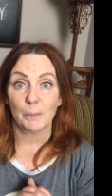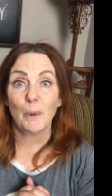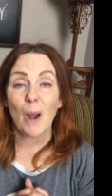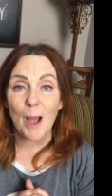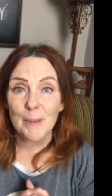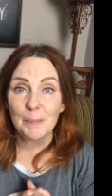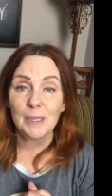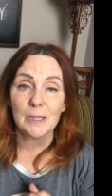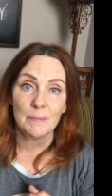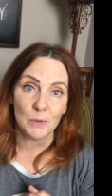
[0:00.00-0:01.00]

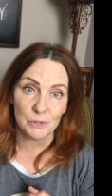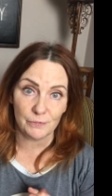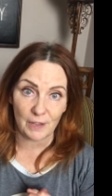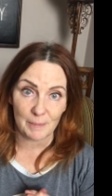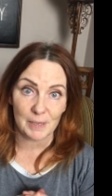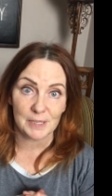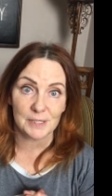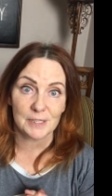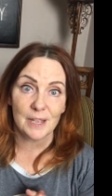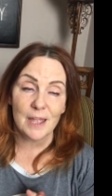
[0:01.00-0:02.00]
Probably the most
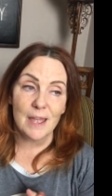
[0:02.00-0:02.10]
famous,